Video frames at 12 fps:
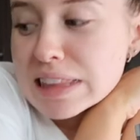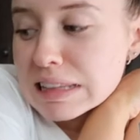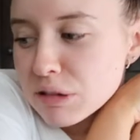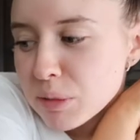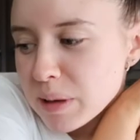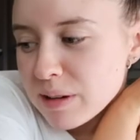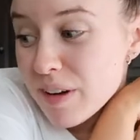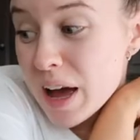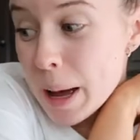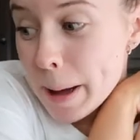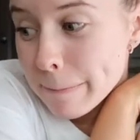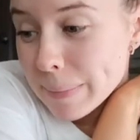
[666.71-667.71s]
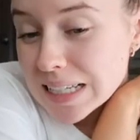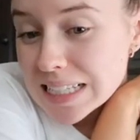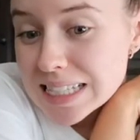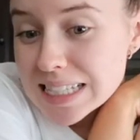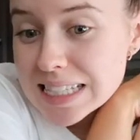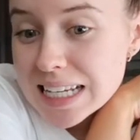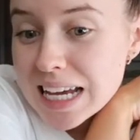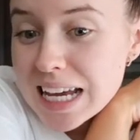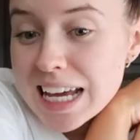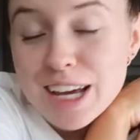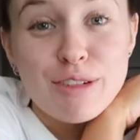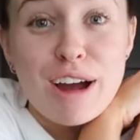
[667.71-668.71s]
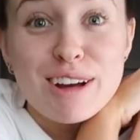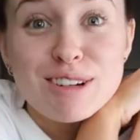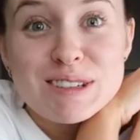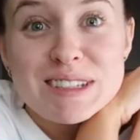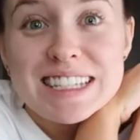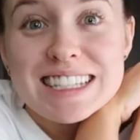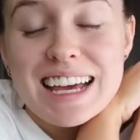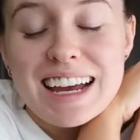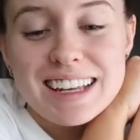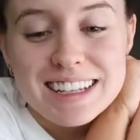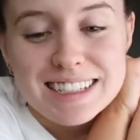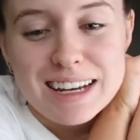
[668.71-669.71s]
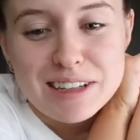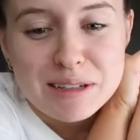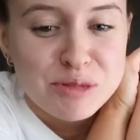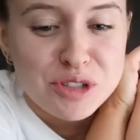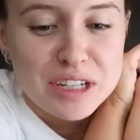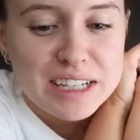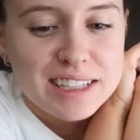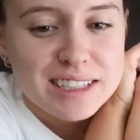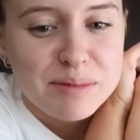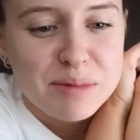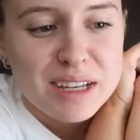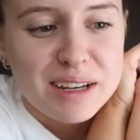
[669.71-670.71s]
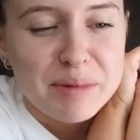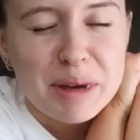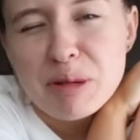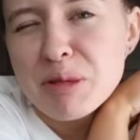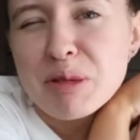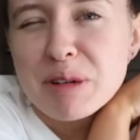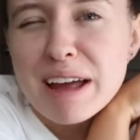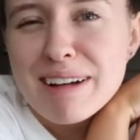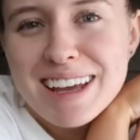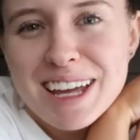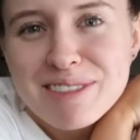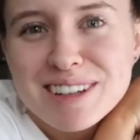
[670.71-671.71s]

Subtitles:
a little bit of hummus and crackers on the side, because now that I'm drinking something, I'm like, ooh, now I kinda